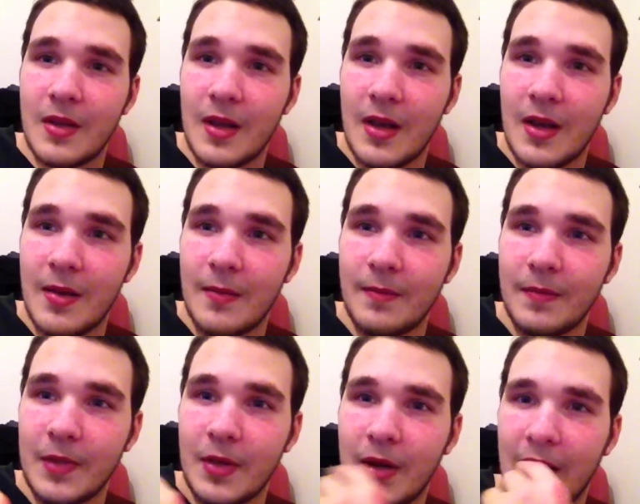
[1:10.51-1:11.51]

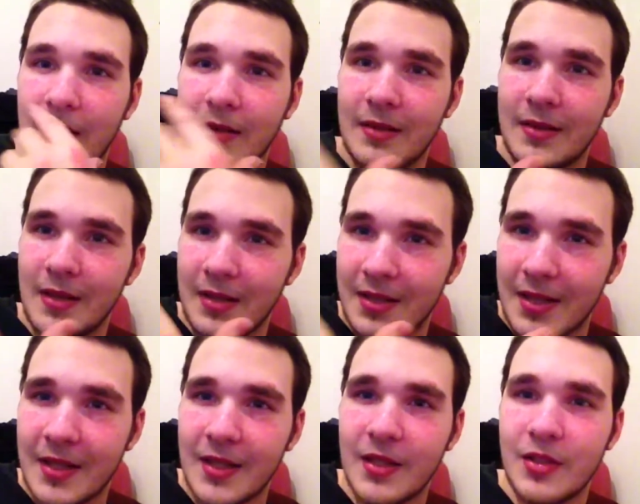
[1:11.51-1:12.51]
I had a
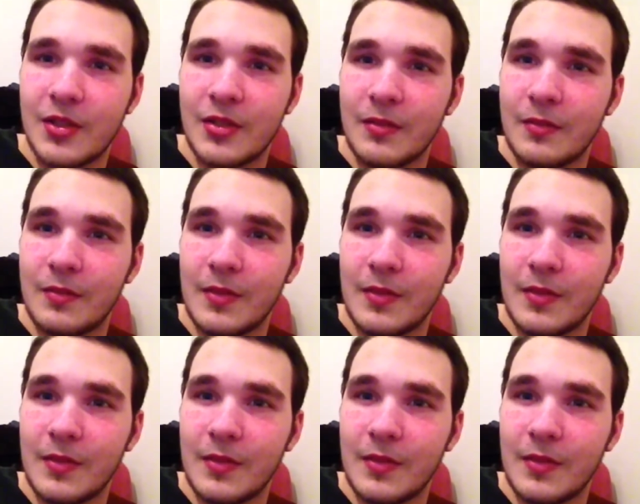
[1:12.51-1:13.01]
skin condition